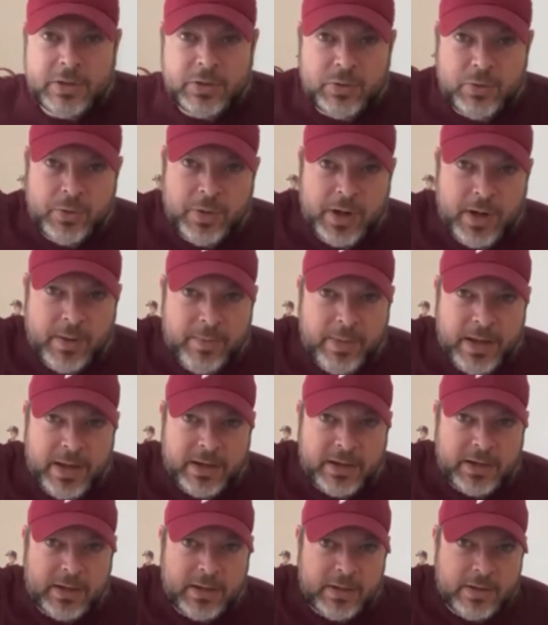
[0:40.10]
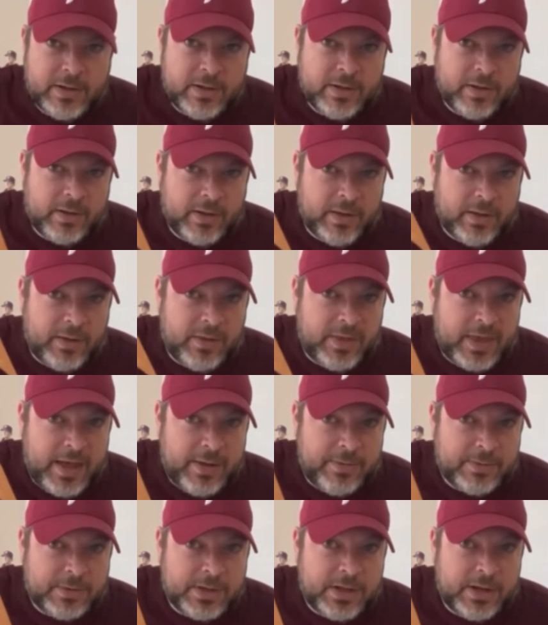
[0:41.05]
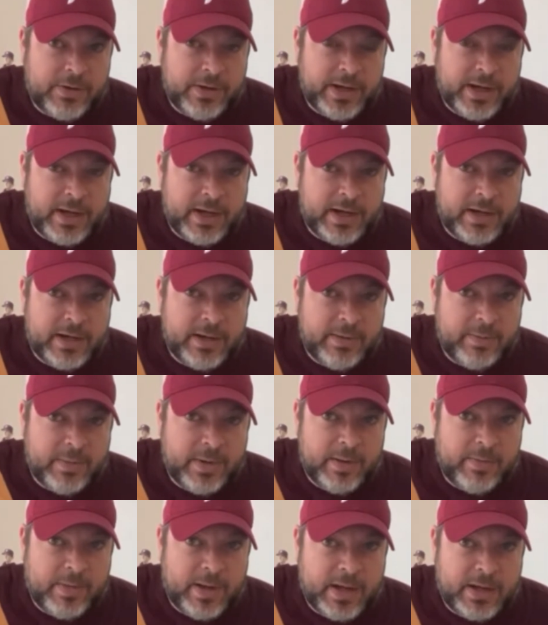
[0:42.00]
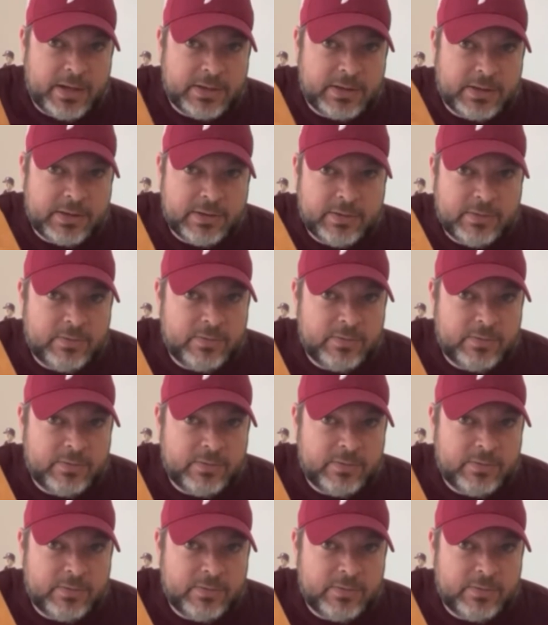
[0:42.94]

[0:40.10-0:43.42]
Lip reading: Do not bend. That was how I got it in my box.